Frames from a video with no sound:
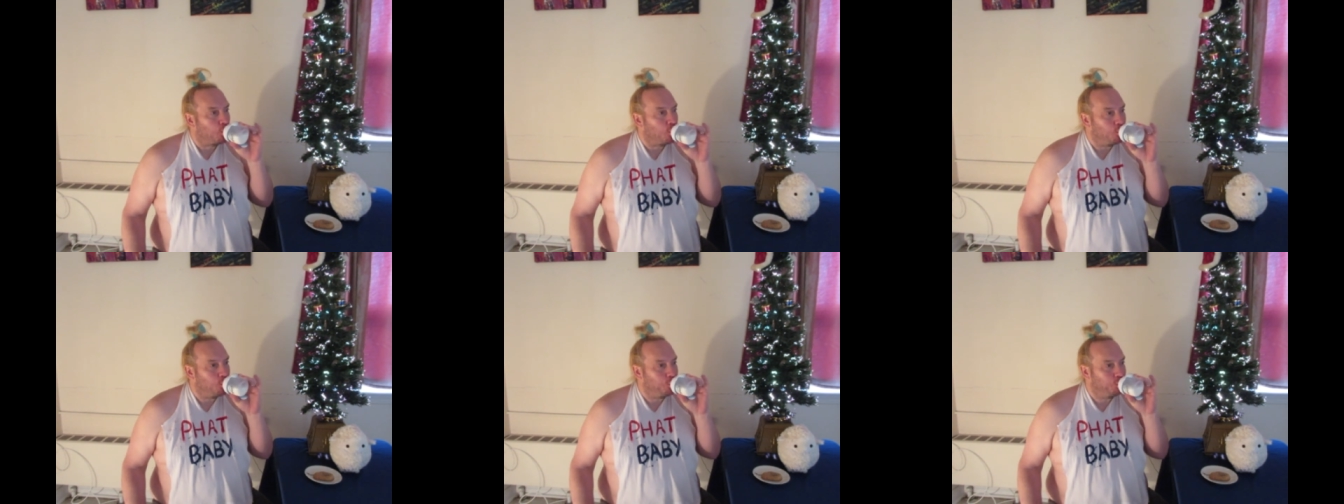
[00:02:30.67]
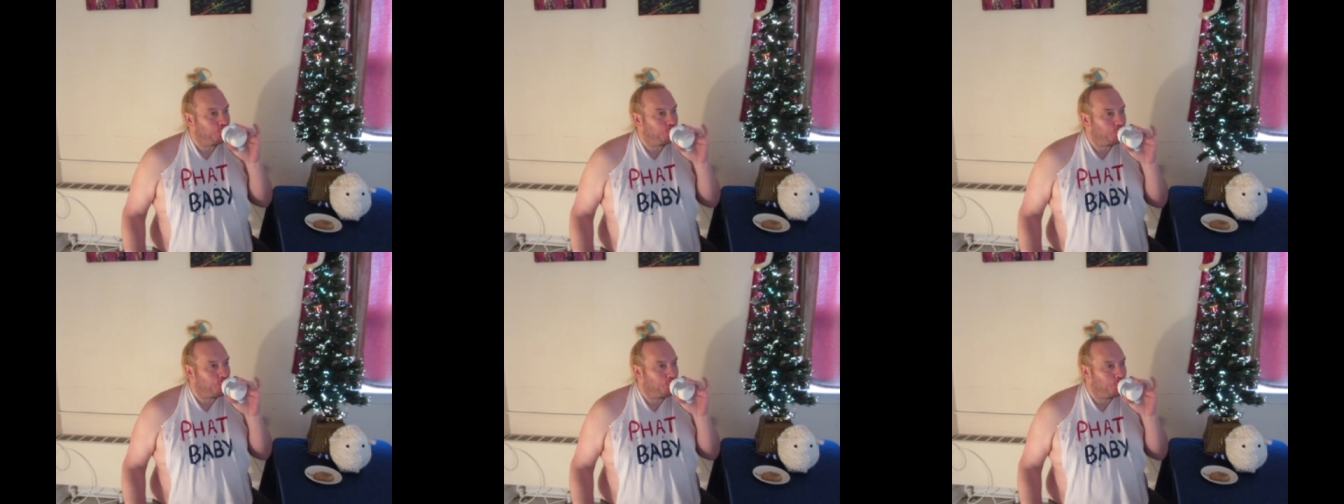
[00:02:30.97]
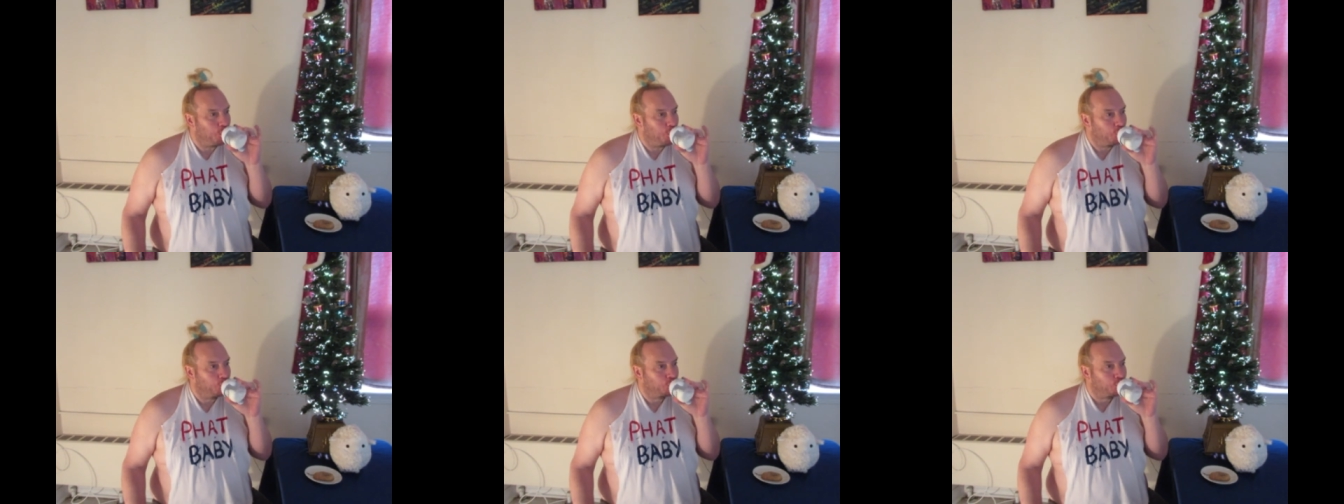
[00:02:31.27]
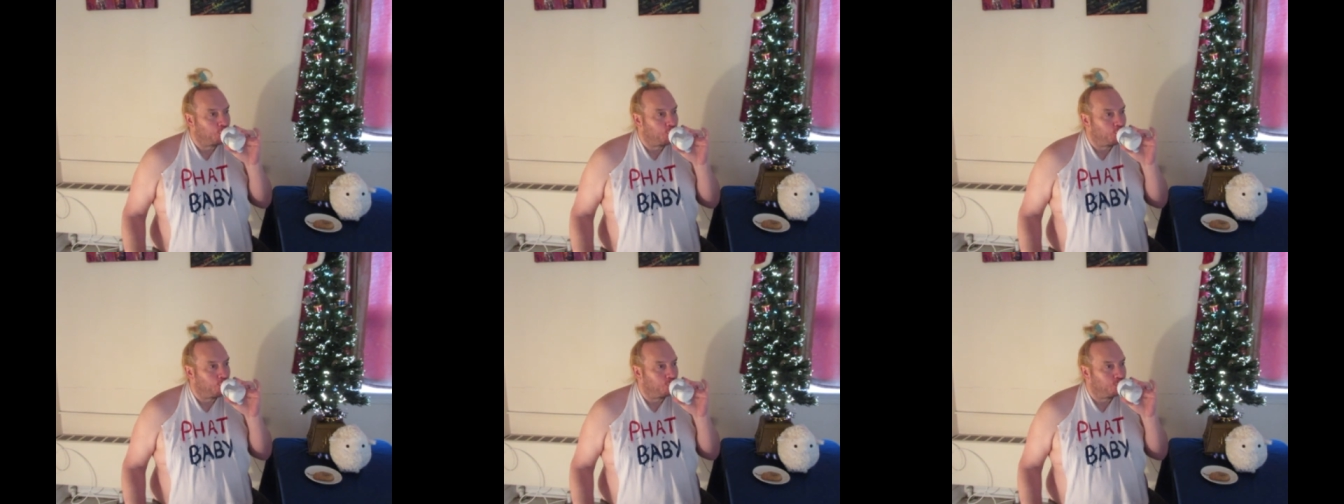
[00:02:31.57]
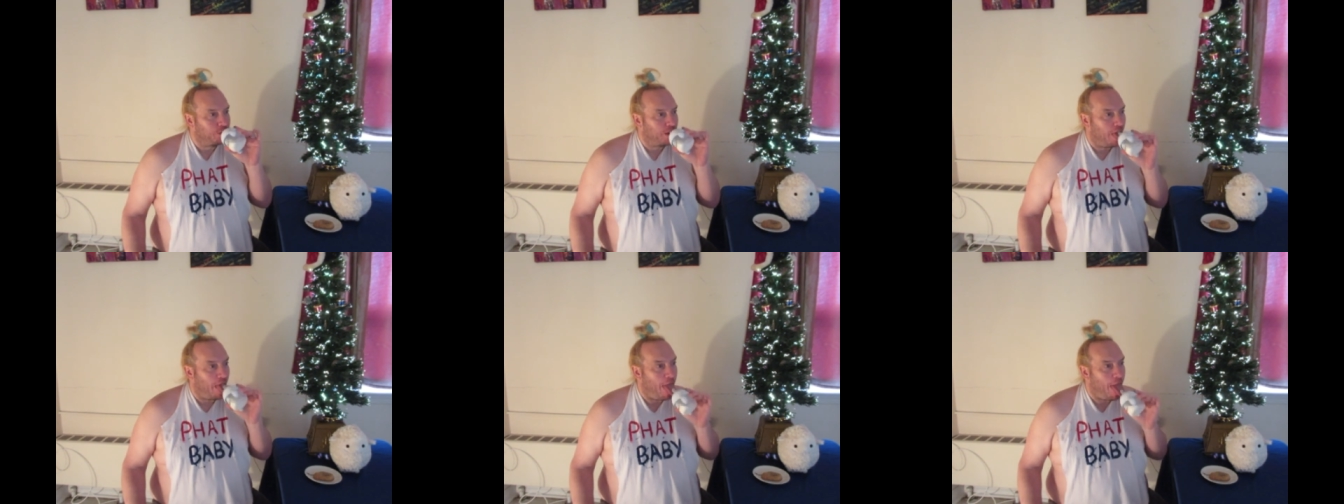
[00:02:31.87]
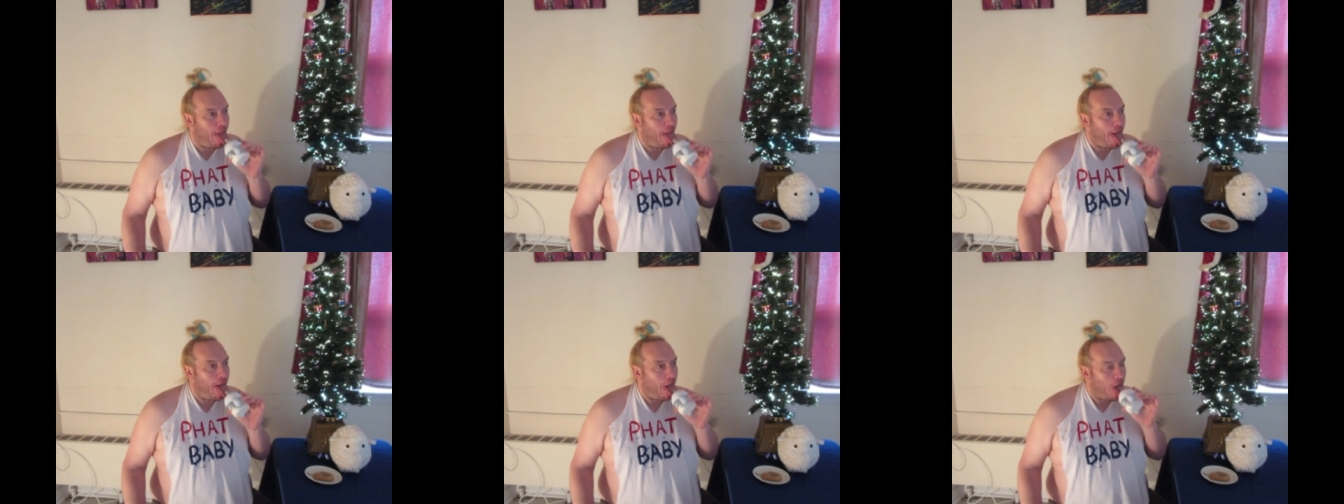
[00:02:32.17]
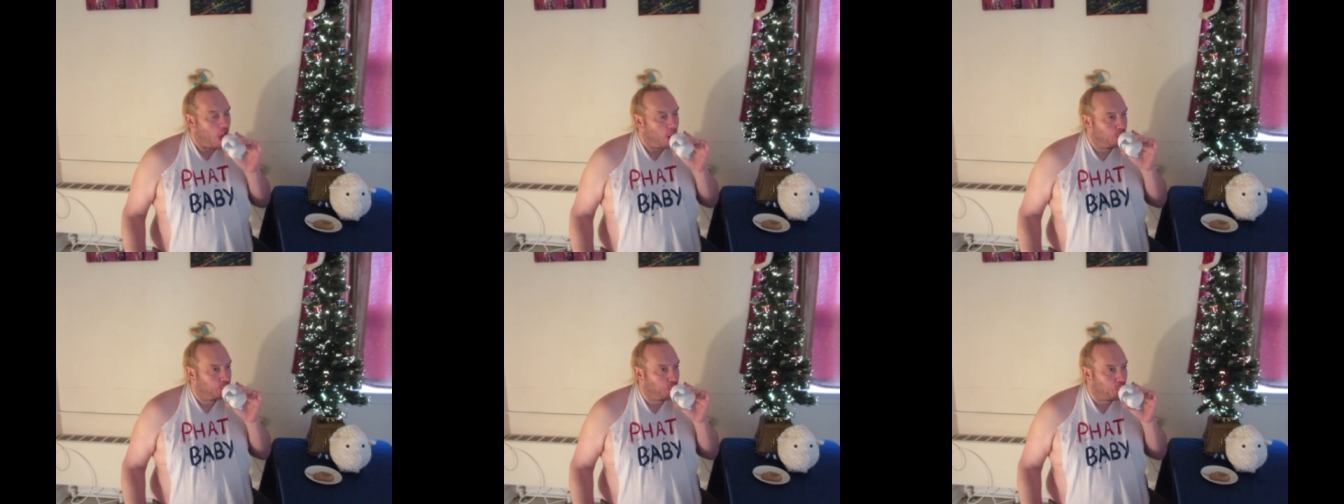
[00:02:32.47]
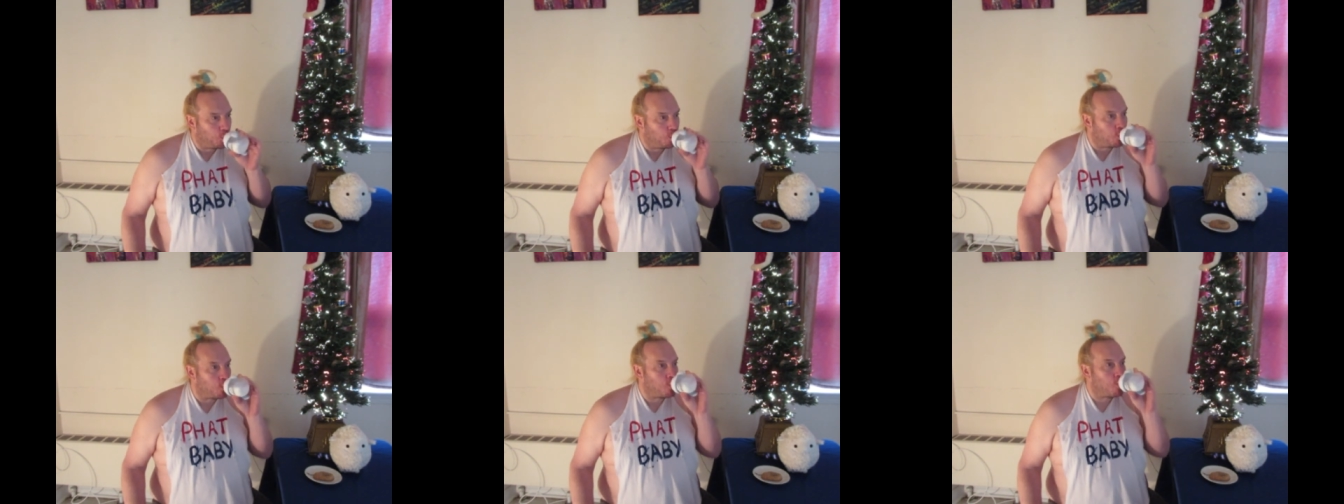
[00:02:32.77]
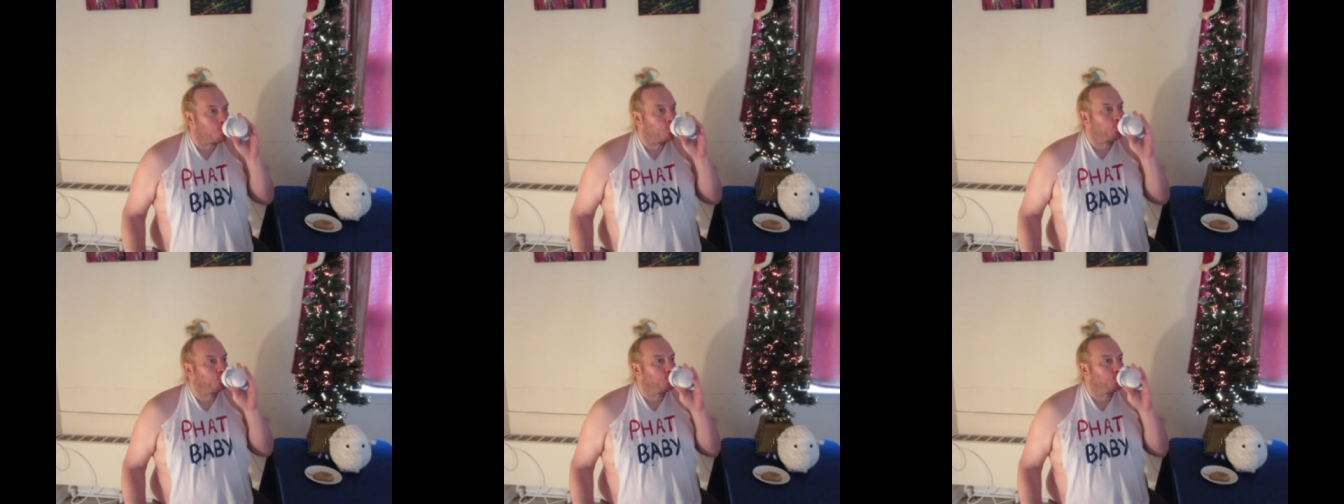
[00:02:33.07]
Mm-hmm. Forget what these politicians are doing.